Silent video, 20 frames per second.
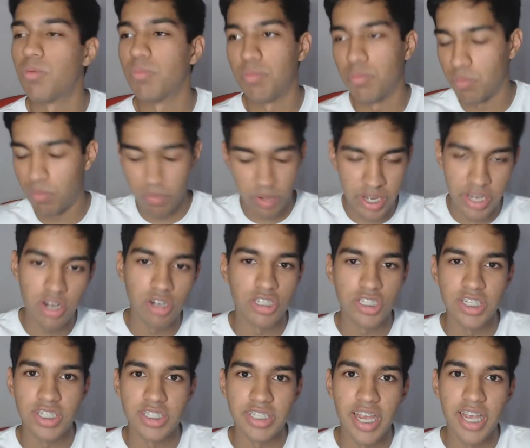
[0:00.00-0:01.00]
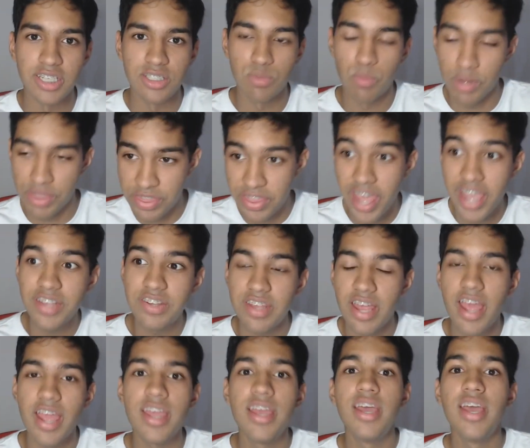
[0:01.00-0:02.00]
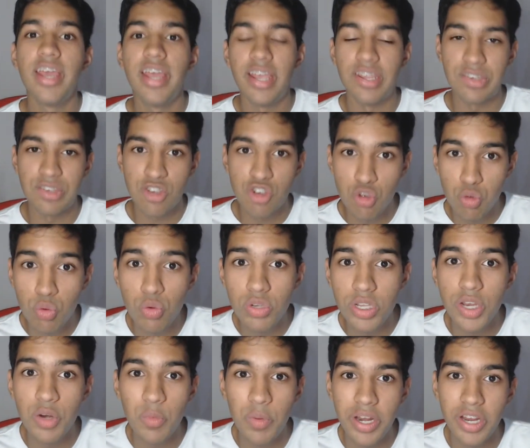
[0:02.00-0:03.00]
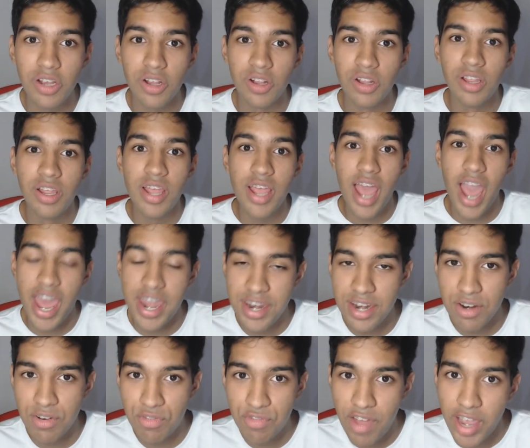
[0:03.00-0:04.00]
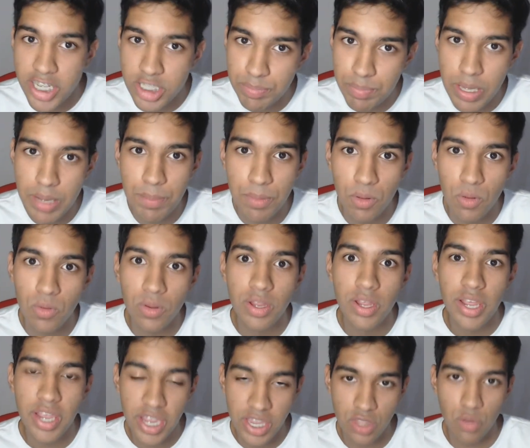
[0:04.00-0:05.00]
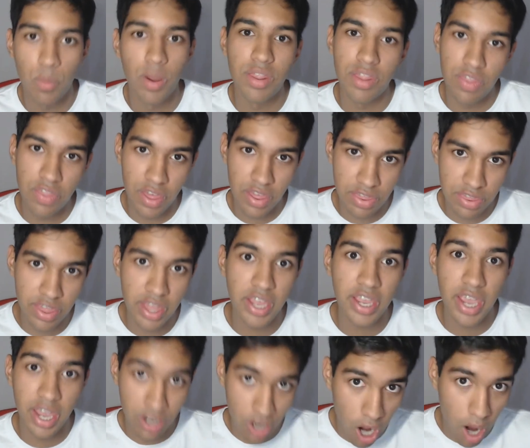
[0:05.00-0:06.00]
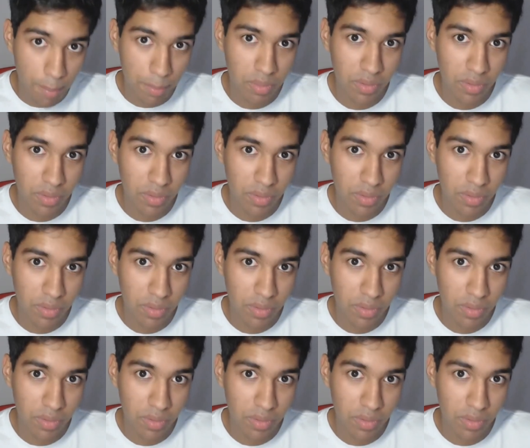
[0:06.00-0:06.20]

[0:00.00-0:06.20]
he or she says. What they say is truly real, and it affects people in the way that they think and operate.